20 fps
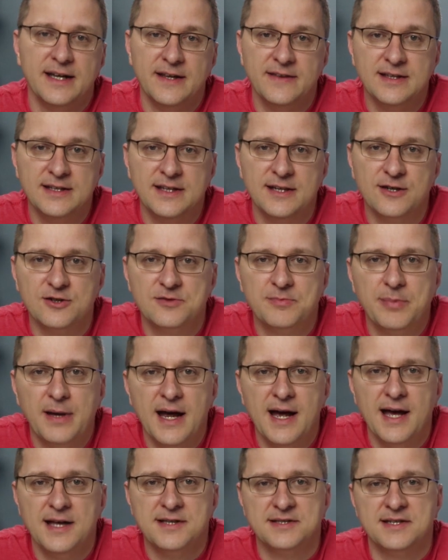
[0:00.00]
in the years
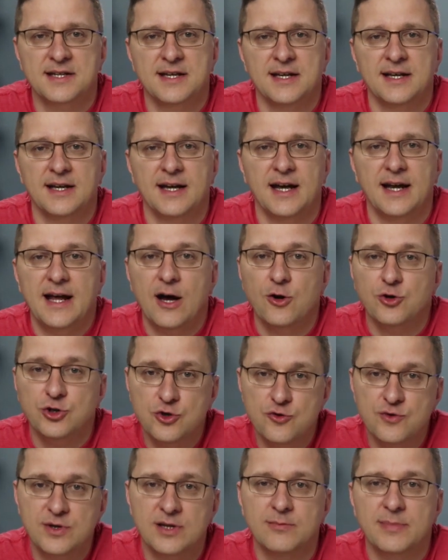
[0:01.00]
past, and how
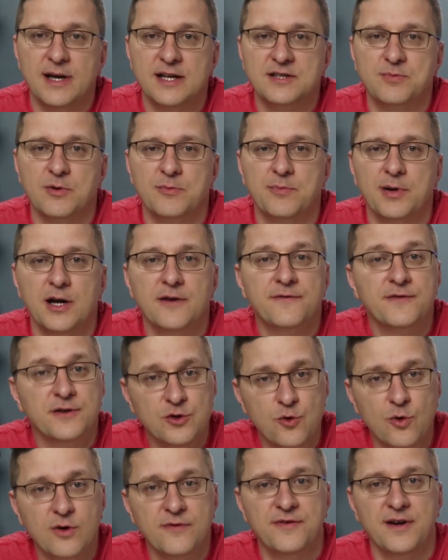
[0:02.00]
you can best prepare for
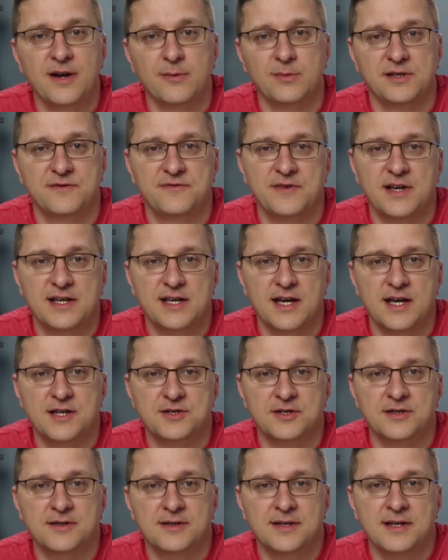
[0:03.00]
your family's
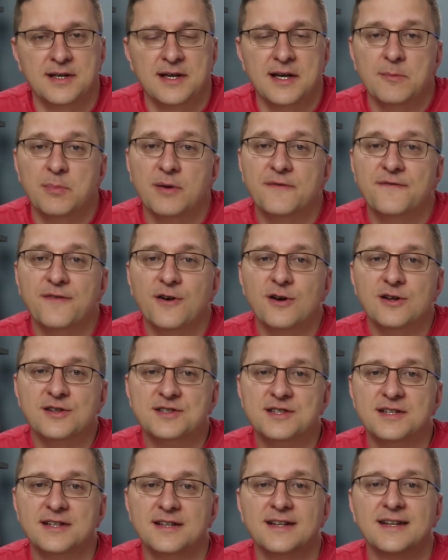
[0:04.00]
vacation. But
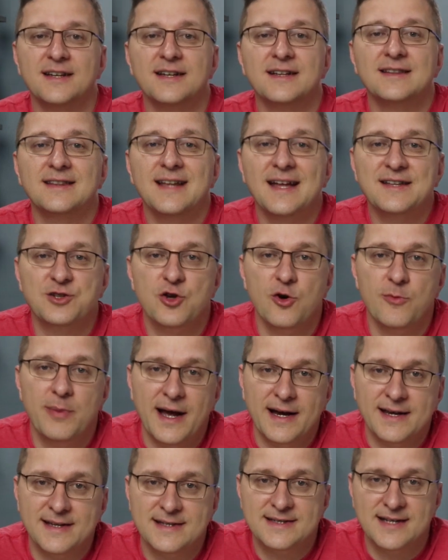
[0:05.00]
first, let's go
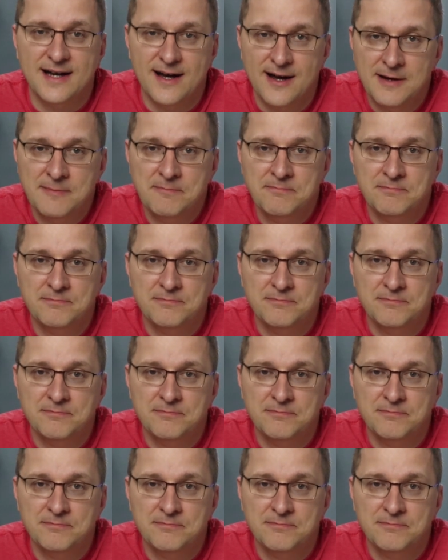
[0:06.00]
back in time.